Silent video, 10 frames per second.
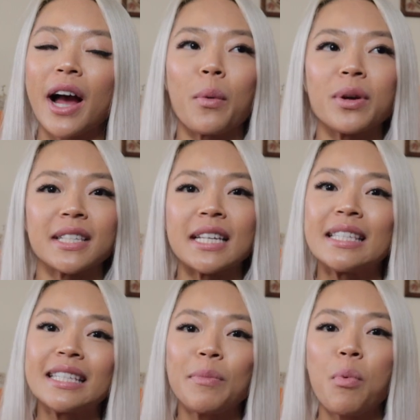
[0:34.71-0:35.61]
I was in
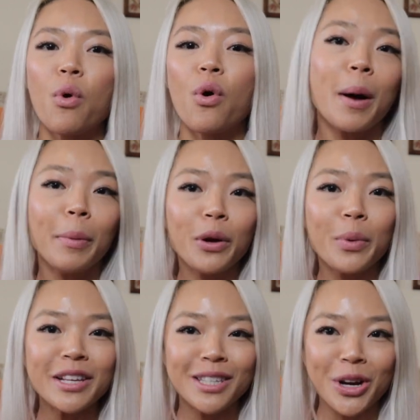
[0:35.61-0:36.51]
Singapore a couple of
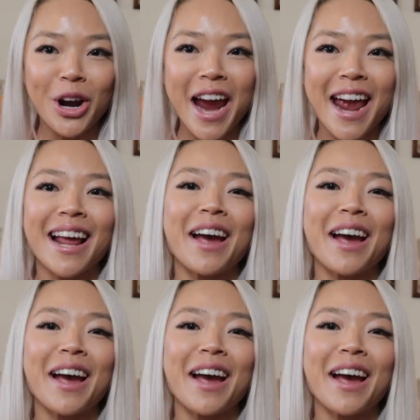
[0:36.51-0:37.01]
weeks ago and